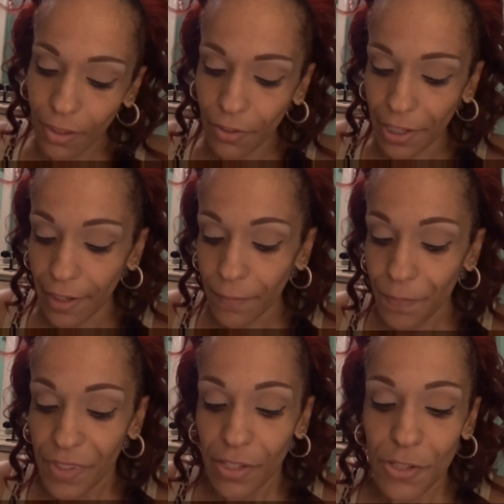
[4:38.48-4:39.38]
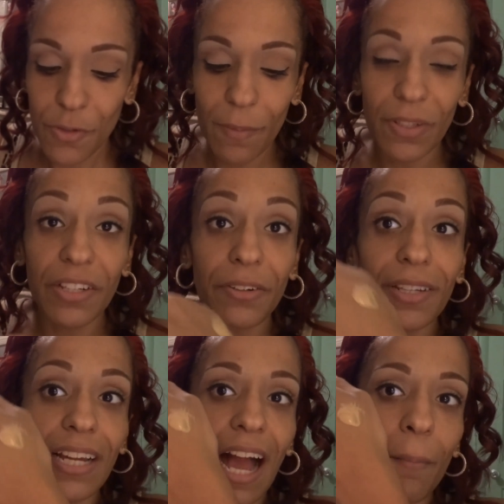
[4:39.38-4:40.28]
Okay, so
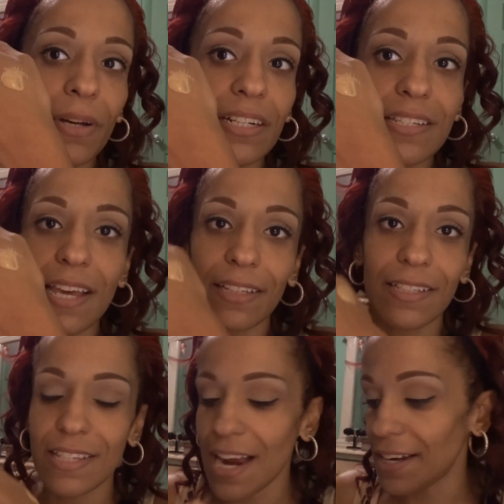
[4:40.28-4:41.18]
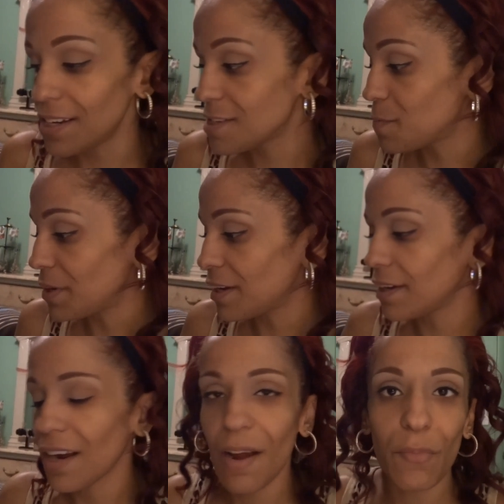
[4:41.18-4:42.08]
I'm gonna take the tiniest
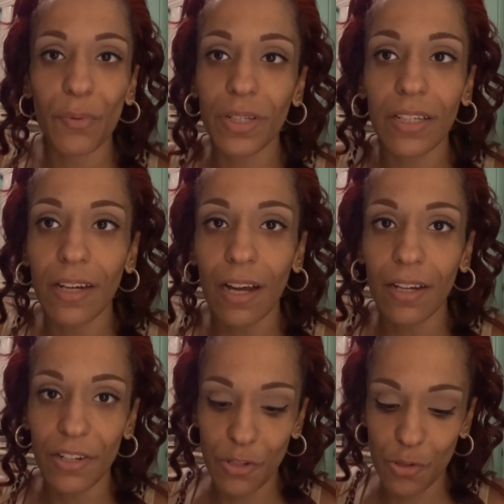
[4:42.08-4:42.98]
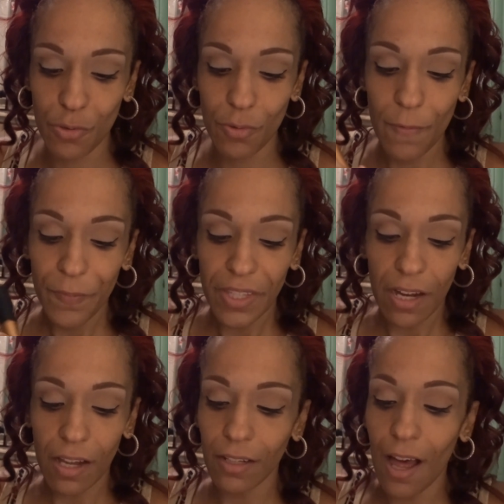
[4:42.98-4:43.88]
bit. I'm really not gonna do
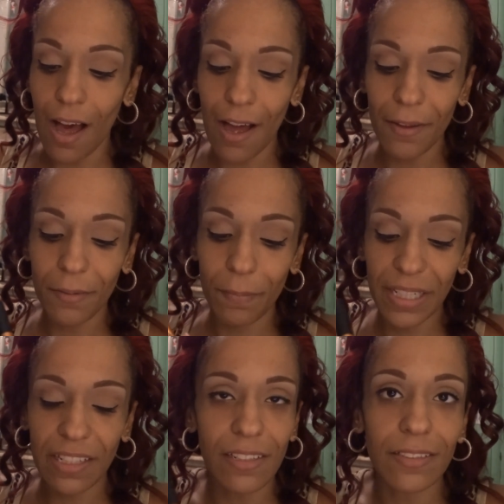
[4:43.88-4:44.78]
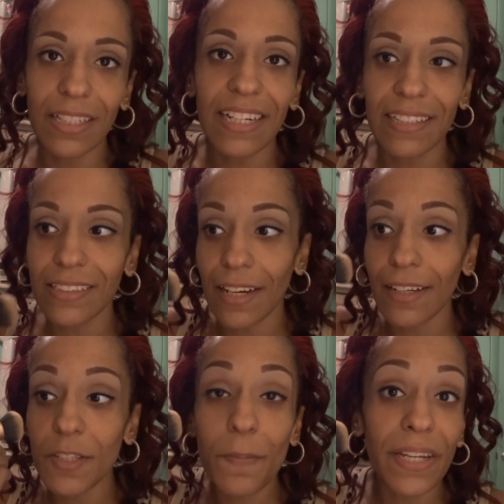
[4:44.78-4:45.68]
a lot because, like I said,
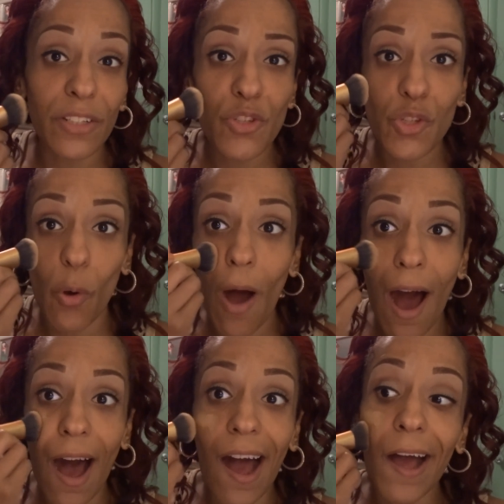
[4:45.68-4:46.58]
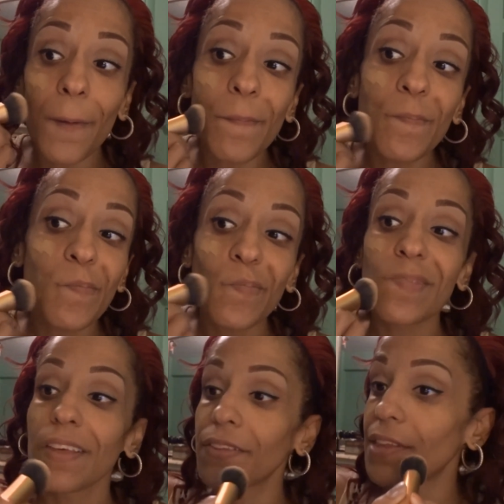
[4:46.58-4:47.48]
it's been so hot
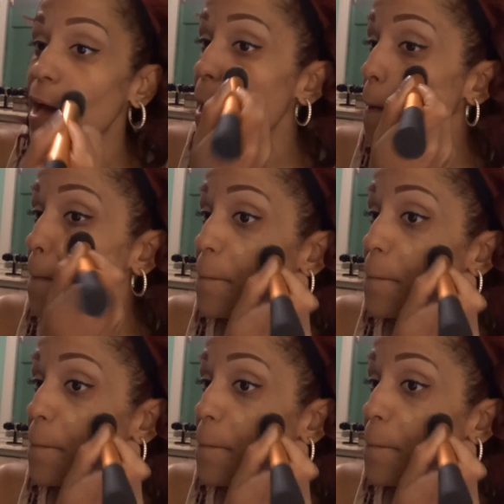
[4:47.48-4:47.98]
that